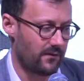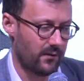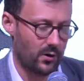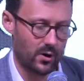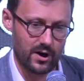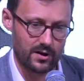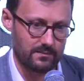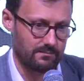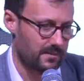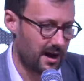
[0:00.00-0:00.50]

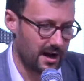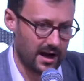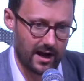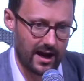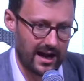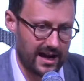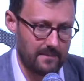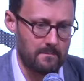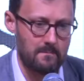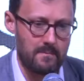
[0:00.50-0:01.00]
for
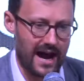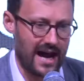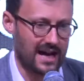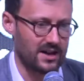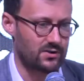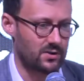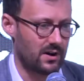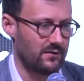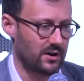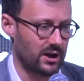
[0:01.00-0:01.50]

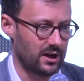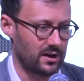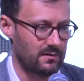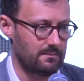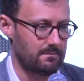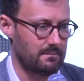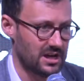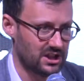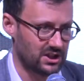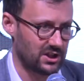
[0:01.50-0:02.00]

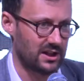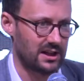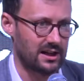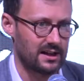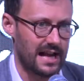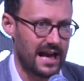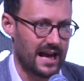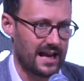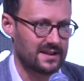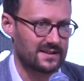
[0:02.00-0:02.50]
impact-driven,
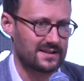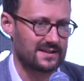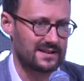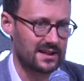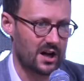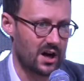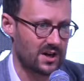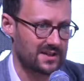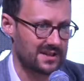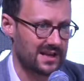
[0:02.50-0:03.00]
mission-led
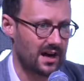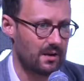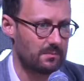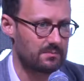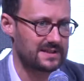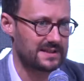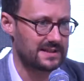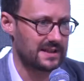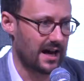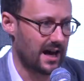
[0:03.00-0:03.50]

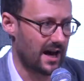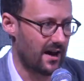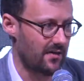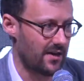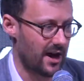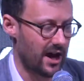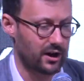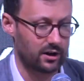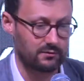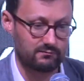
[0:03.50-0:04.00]
startups
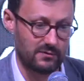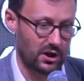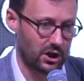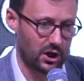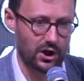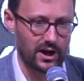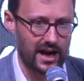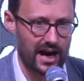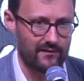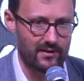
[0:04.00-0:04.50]

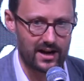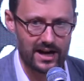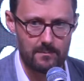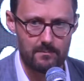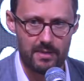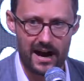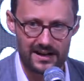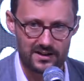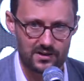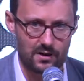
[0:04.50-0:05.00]
that could have an
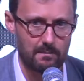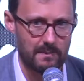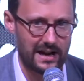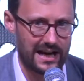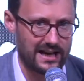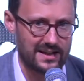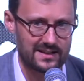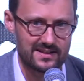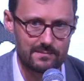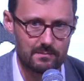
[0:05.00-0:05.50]
impact on
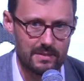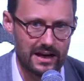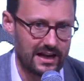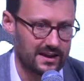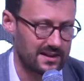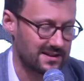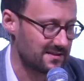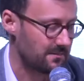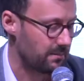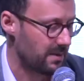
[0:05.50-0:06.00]
millions and
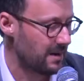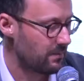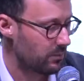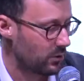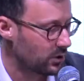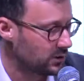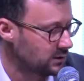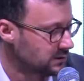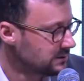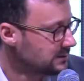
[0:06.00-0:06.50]
millions of
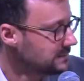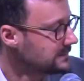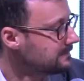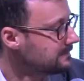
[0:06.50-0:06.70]
people.